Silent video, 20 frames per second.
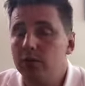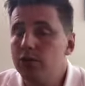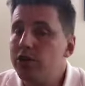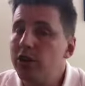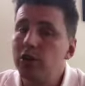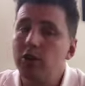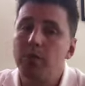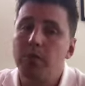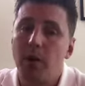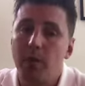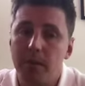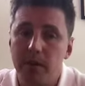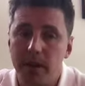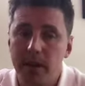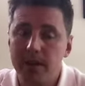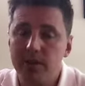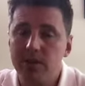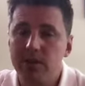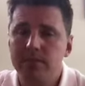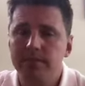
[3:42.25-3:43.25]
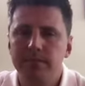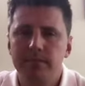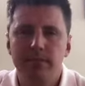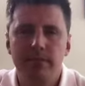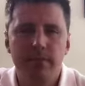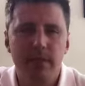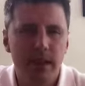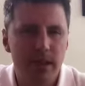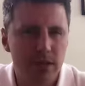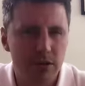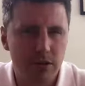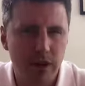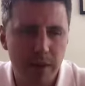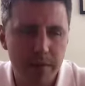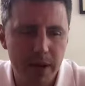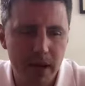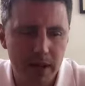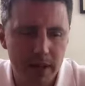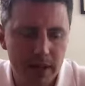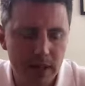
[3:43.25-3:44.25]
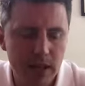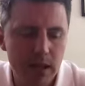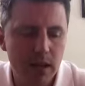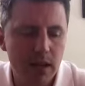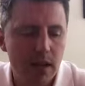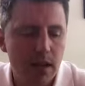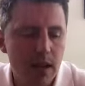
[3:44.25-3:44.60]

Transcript: general population is a crappy idea,